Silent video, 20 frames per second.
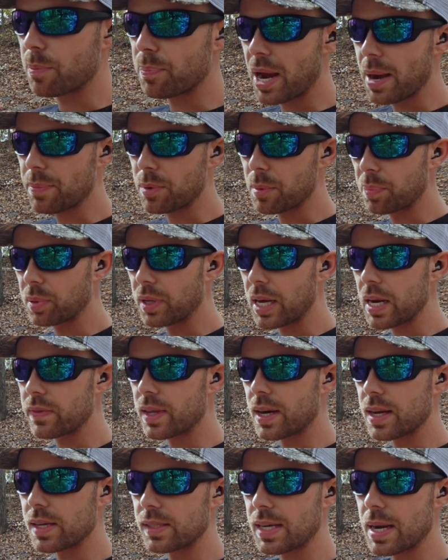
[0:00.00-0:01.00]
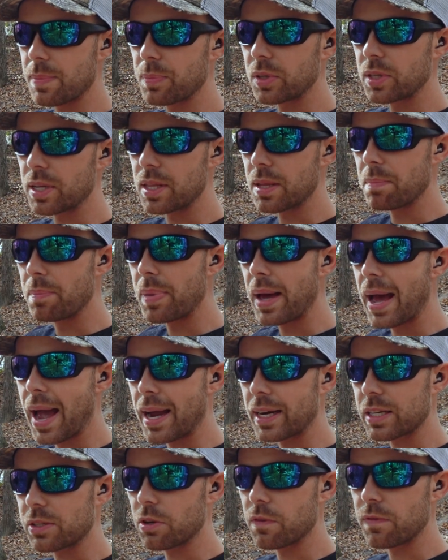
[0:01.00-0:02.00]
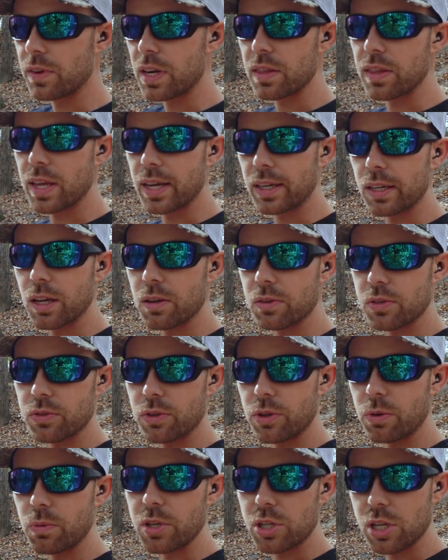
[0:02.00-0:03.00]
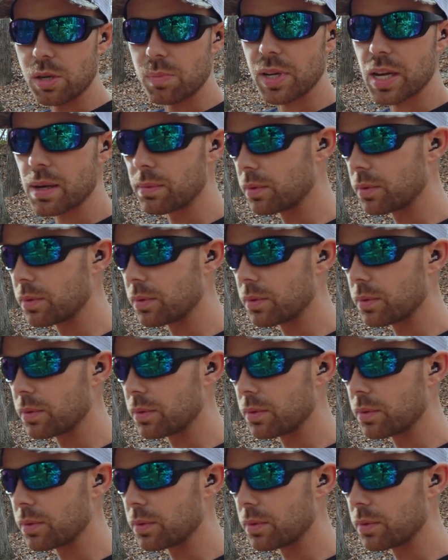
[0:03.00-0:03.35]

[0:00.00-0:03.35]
a paper plate that I stapled to the back, so if anything goes through, we should be